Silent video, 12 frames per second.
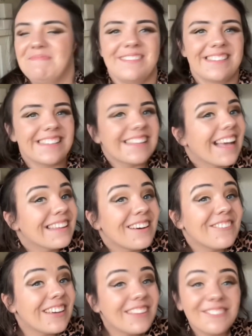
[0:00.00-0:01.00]
cannot
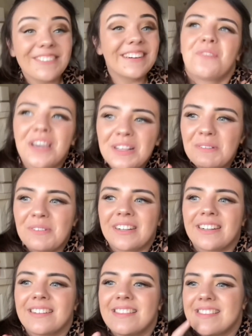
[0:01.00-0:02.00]
wait for. Final
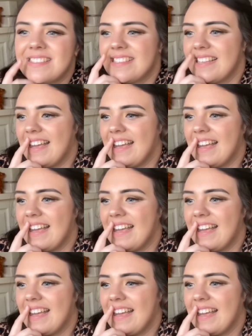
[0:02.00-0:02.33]
words.